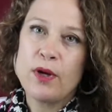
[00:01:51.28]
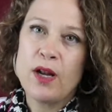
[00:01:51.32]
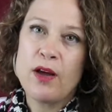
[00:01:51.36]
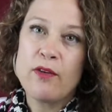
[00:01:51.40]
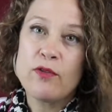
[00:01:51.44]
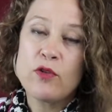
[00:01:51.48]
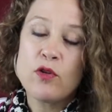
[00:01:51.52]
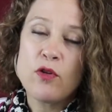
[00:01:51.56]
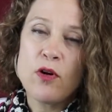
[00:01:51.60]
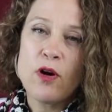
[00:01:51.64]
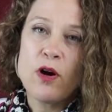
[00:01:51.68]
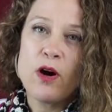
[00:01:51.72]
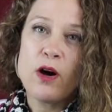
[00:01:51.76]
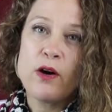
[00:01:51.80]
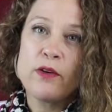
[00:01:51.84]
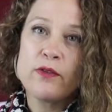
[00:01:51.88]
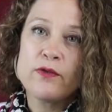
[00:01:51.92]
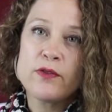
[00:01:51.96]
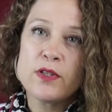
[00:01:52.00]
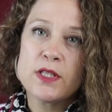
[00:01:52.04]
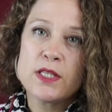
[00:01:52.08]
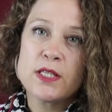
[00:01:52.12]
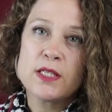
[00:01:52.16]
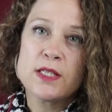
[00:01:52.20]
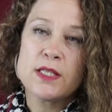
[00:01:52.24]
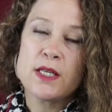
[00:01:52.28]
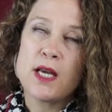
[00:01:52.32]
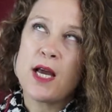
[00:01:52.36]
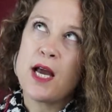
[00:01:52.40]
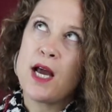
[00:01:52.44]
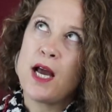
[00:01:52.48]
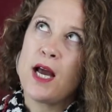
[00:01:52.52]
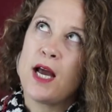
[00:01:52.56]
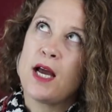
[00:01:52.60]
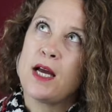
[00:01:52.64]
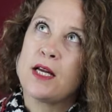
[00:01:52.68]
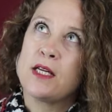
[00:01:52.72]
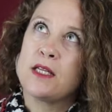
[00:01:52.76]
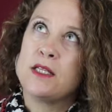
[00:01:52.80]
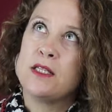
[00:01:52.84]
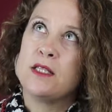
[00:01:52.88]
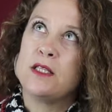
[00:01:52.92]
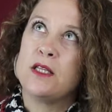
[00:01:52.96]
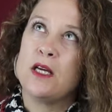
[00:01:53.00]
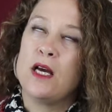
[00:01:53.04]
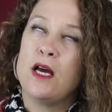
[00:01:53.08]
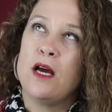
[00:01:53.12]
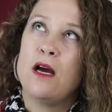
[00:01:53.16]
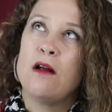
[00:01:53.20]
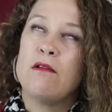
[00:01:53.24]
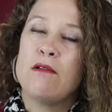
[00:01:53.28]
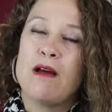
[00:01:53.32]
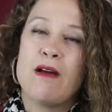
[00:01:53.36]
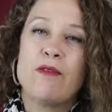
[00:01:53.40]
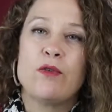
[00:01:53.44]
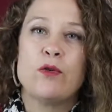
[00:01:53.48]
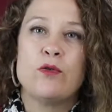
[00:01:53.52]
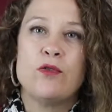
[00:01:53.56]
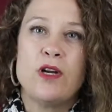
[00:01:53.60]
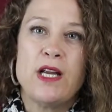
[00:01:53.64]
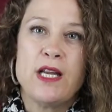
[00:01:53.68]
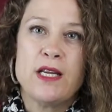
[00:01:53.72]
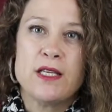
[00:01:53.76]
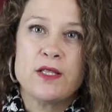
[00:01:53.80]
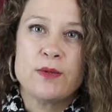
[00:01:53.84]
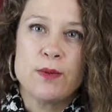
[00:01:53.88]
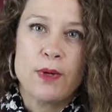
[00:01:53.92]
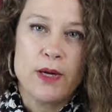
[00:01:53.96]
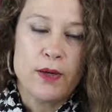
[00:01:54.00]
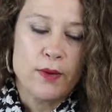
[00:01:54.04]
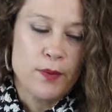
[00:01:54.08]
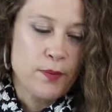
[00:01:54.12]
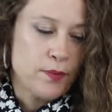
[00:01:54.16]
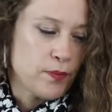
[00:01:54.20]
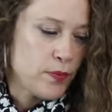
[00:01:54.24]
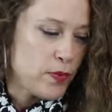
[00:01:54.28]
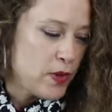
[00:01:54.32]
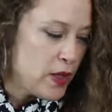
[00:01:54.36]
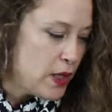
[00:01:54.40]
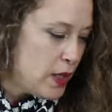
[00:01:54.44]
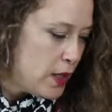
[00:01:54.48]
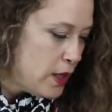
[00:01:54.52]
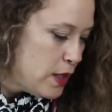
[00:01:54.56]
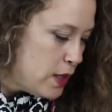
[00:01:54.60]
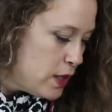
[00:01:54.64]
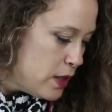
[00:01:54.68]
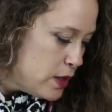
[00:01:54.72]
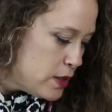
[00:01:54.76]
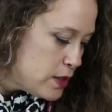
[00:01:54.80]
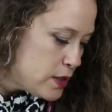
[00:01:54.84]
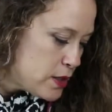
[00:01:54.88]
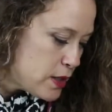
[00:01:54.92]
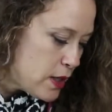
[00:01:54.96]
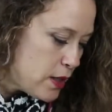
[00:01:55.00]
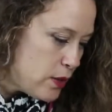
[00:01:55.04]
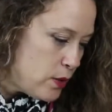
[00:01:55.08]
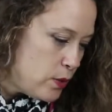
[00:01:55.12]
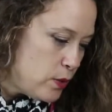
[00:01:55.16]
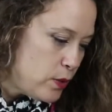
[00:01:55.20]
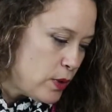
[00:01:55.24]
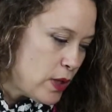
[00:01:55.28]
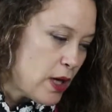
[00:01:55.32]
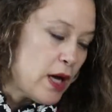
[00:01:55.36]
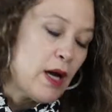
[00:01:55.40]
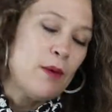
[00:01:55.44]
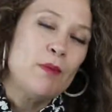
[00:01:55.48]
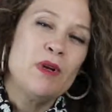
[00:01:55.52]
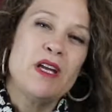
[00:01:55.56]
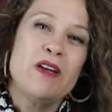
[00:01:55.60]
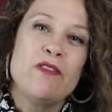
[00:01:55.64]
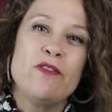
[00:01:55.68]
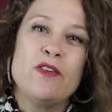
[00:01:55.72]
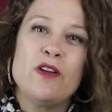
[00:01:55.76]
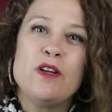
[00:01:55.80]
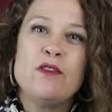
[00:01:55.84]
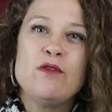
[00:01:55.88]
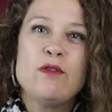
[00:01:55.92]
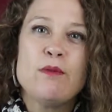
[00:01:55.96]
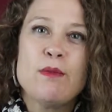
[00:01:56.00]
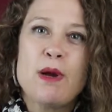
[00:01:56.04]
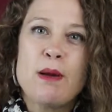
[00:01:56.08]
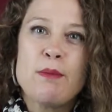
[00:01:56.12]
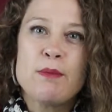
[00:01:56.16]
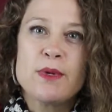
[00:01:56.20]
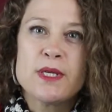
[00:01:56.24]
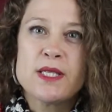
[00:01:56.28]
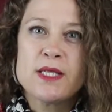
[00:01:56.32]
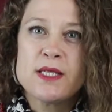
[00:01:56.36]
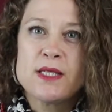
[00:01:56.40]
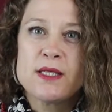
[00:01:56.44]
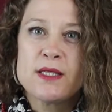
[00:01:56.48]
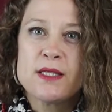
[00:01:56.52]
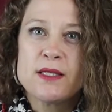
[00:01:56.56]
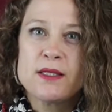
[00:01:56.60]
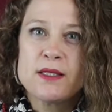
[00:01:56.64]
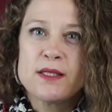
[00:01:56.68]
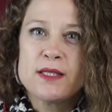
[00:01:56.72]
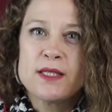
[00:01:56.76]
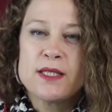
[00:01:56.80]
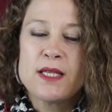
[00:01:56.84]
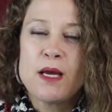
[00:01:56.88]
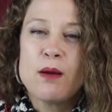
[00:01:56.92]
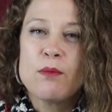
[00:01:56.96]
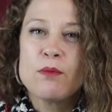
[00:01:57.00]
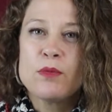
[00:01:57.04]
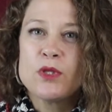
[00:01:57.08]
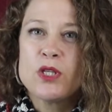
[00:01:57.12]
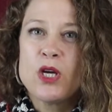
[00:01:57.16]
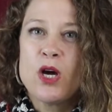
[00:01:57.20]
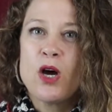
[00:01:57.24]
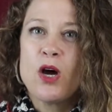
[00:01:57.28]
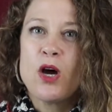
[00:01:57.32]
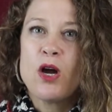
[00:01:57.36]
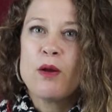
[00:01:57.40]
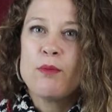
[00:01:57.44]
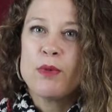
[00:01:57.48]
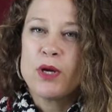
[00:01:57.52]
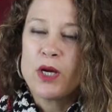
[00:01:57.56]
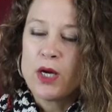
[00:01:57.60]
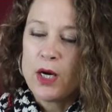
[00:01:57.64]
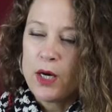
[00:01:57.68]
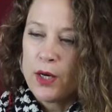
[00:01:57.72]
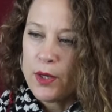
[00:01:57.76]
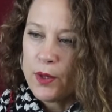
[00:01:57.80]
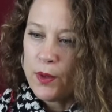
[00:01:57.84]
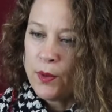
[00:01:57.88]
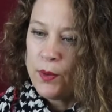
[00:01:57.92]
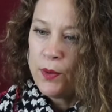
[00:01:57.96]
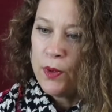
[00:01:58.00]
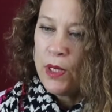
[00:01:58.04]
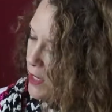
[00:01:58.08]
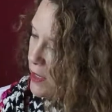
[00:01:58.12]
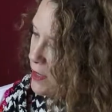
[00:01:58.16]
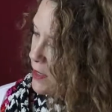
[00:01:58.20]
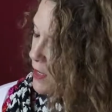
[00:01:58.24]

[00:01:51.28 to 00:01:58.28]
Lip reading: Love Crafts and Ravelry as well. So if you remember some time ago,